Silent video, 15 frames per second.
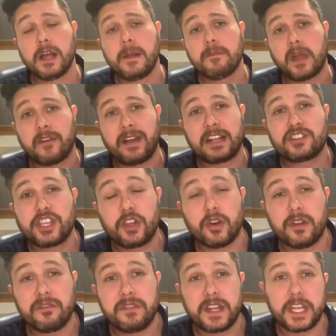I've actually got
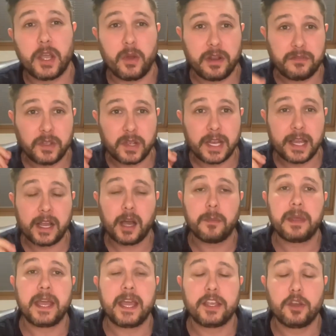a video, and if you click up
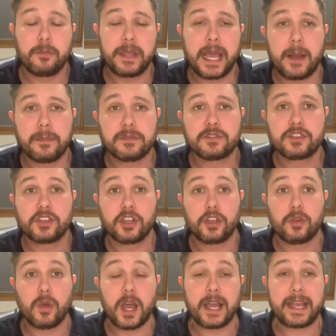here, you'll be able
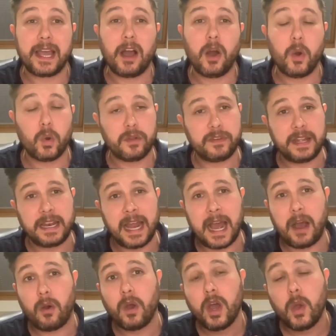to get hold of it
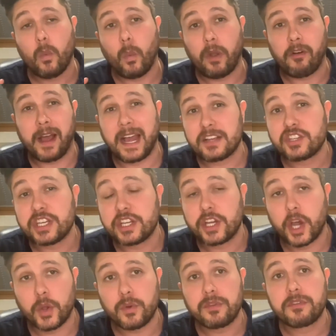now, where I actually
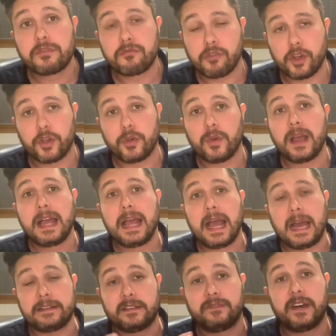go through
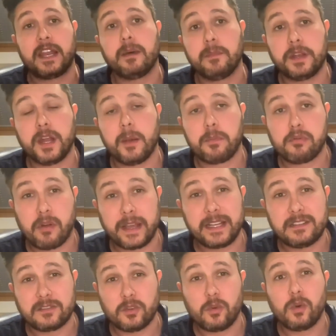a development
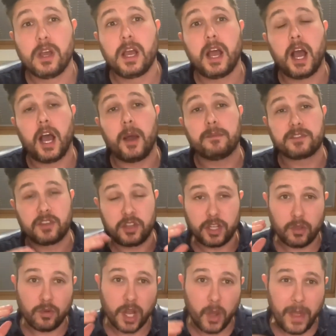appraisal so that
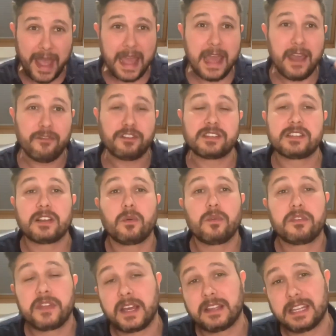you know every single
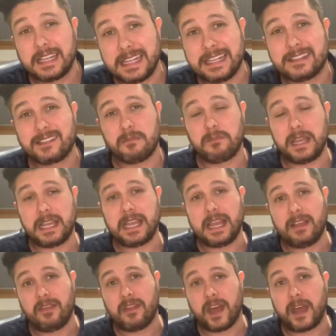thing that needs to be
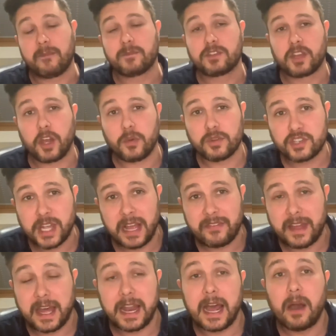in there. So check
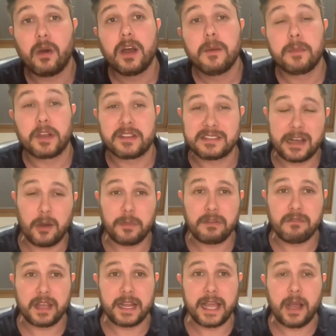that out, because that'll be
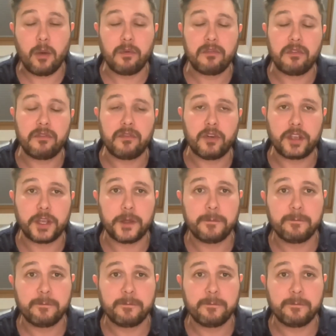really helpful for you.